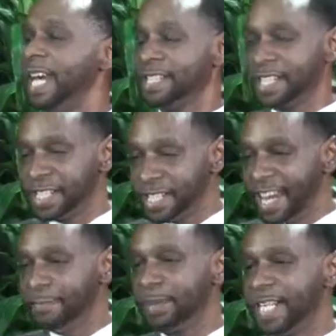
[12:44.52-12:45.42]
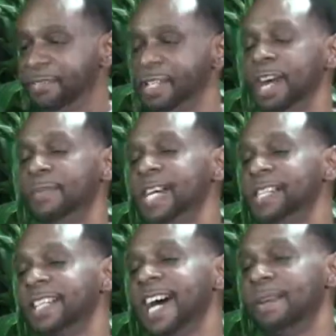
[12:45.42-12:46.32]
It's a safe place for us. Because
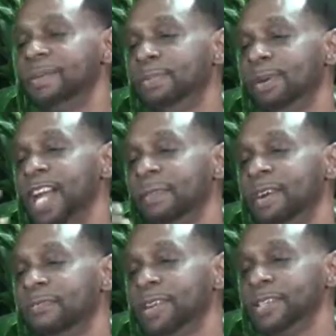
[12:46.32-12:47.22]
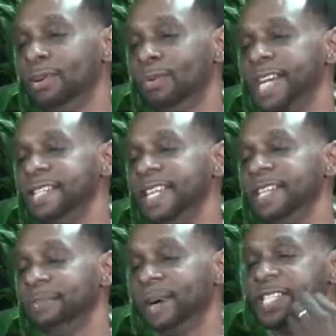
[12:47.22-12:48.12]
a lot of my friends are the white
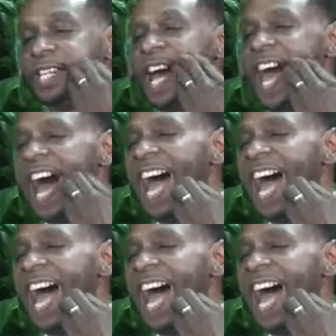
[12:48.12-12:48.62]
set.